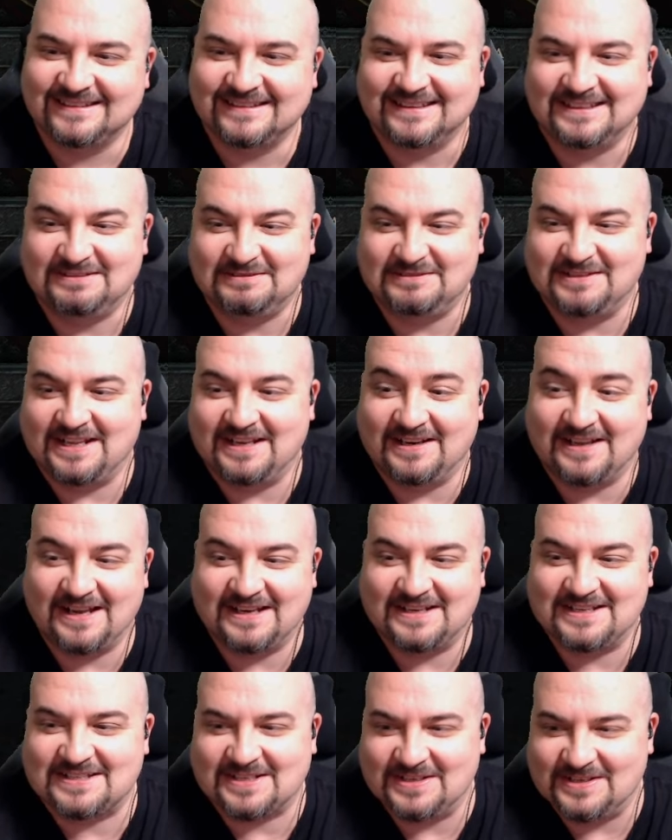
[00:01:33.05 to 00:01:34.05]
I really like
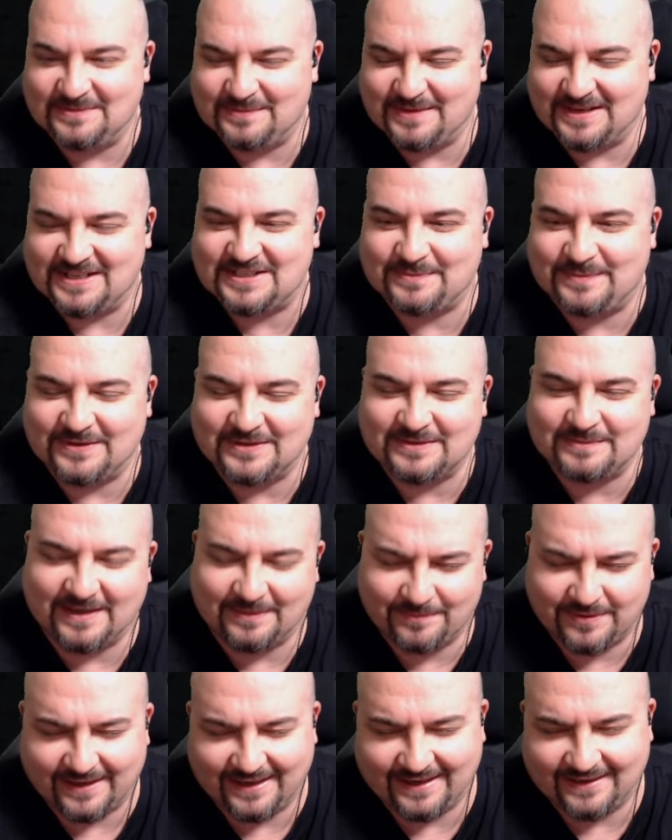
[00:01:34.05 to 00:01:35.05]
the skeletal mage build, but I'm
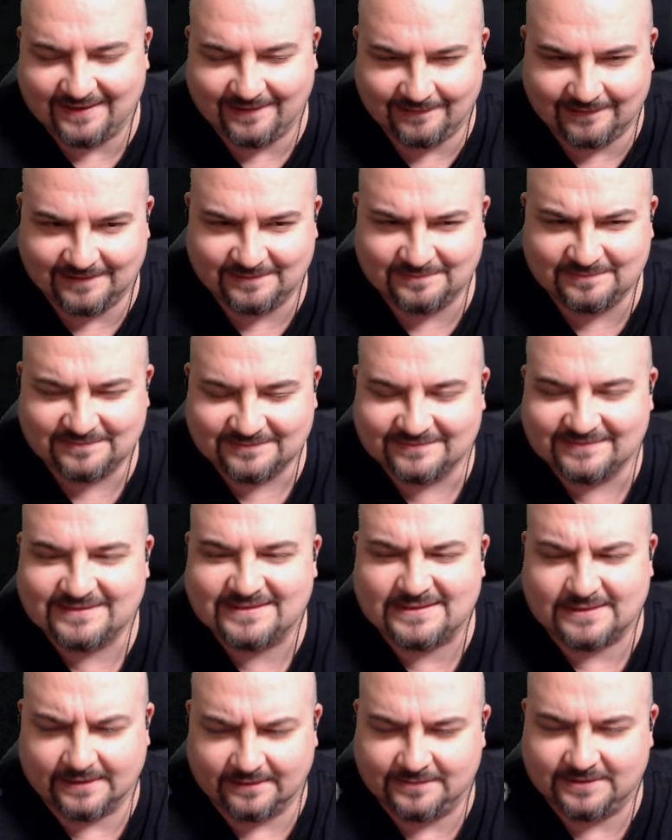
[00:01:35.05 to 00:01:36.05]
playing golem,
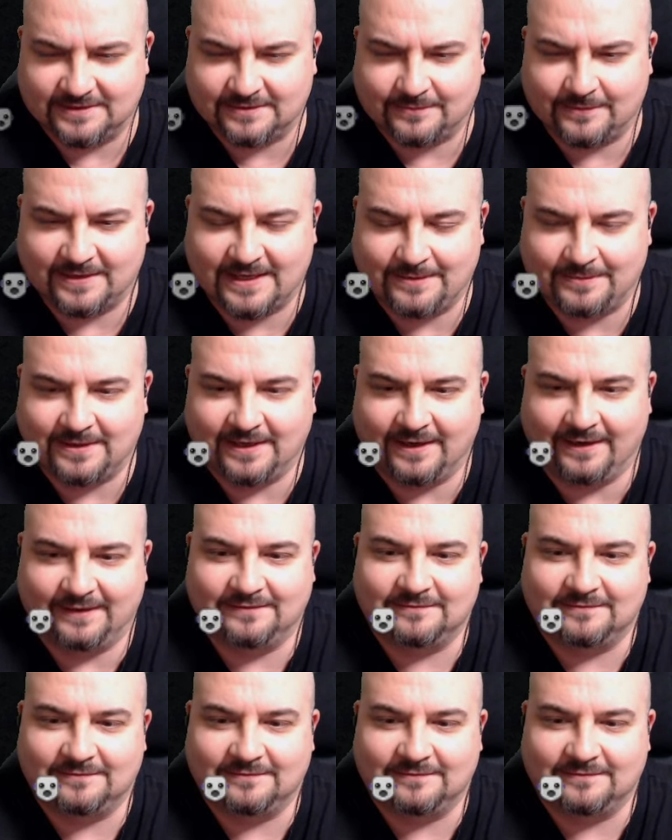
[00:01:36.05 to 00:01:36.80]
so we we'll keep going.